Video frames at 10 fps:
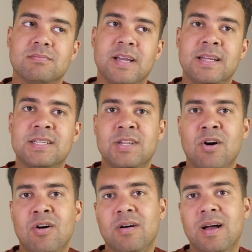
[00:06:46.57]
it's
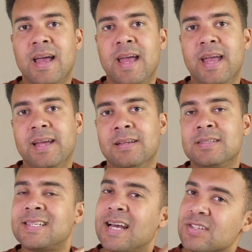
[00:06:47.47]
not a
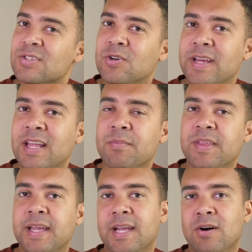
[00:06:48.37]
sad story that I'm
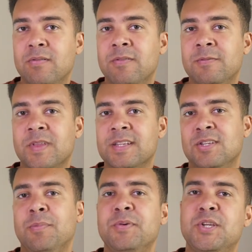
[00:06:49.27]
thinking of. It's an
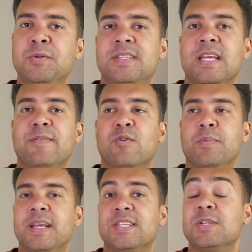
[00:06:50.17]
opportunity for
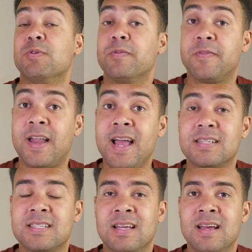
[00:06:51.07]
me to
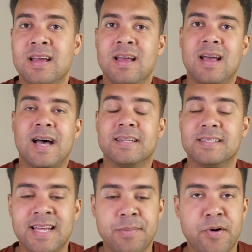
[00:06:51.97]
reflect and
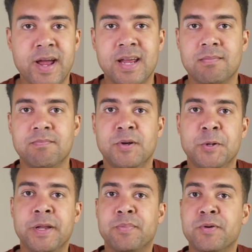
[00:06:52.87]
celebrate
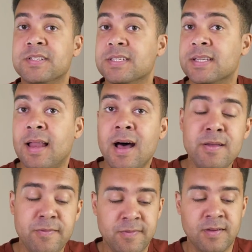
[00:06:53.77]
Louis Le Prince's
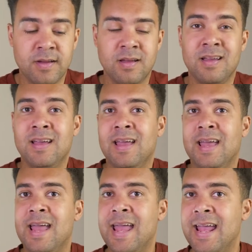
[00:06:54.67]
life
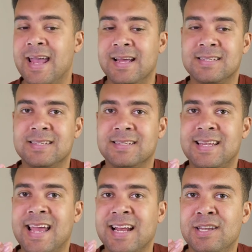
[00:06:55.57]
his
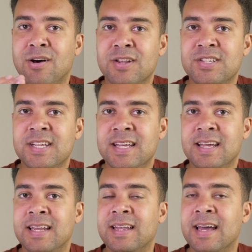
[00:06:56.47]
technology
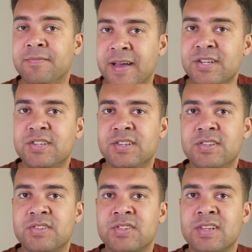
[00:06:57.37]
and
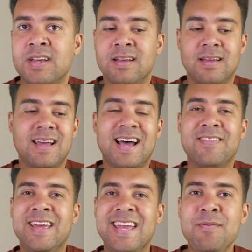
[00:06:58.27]
inventions and
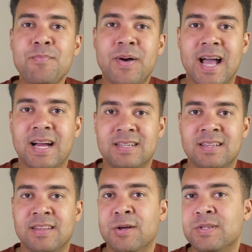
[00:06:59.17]
the impact
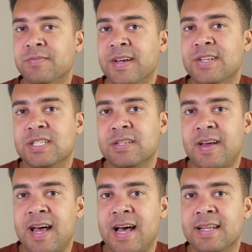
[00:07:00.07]
that those inventions have
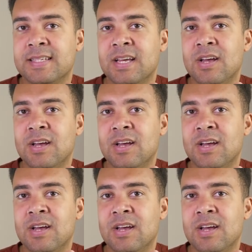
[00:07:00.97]
had